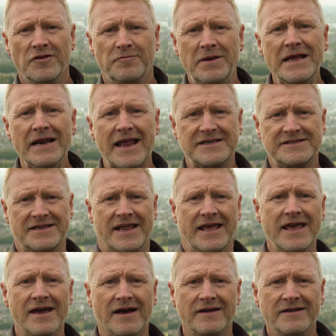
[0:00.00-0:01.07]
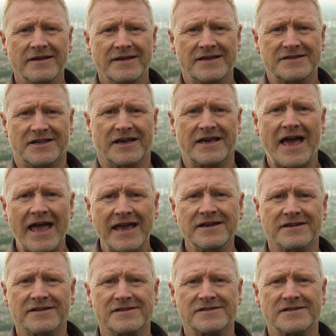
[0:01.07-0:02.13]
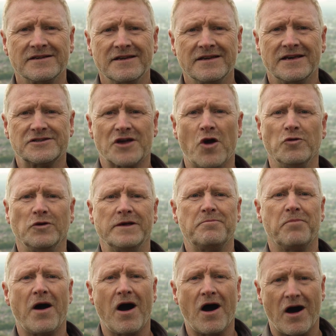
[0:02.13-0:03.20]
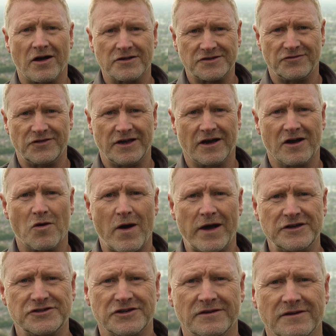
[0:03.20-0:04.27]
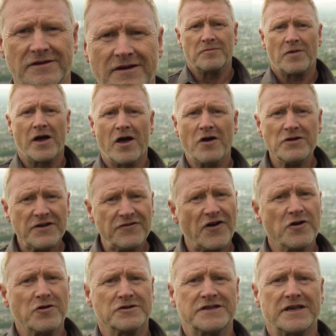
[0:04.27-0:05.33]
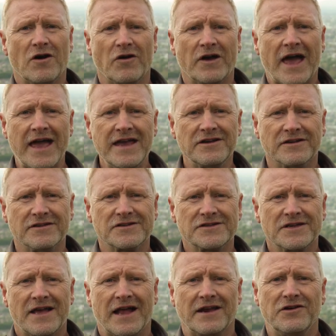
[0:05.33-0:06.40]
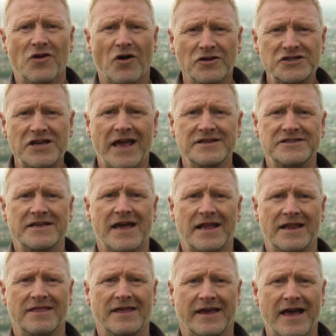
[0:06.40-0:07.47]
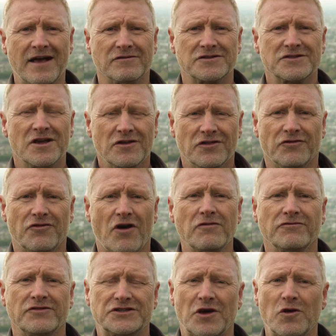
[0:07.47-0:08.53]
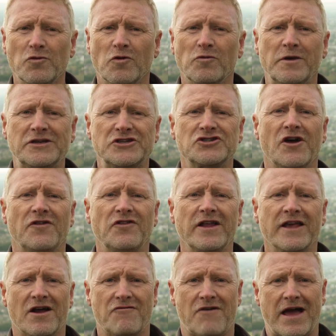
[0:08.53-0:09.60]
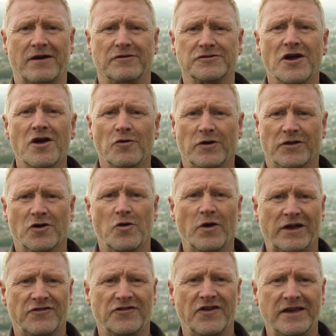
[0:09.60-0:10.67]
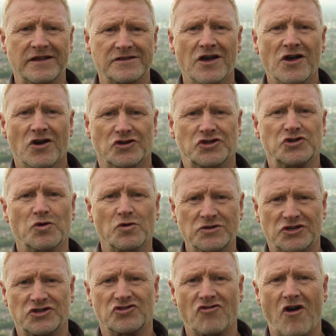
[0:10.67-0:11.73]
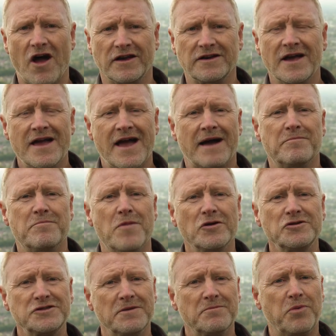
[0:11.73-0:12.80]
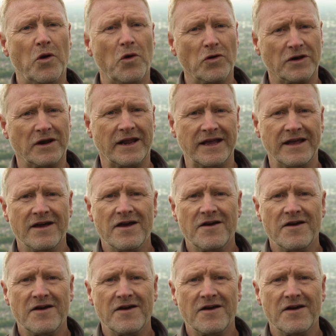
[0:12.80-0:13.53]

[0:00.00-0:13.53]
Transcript: the big lesson here is that cadence is only part of the equation. By only focusing on cadence and not changing anything else, the result will be shuffling around with quick feet, a shorter stride, and most importantly,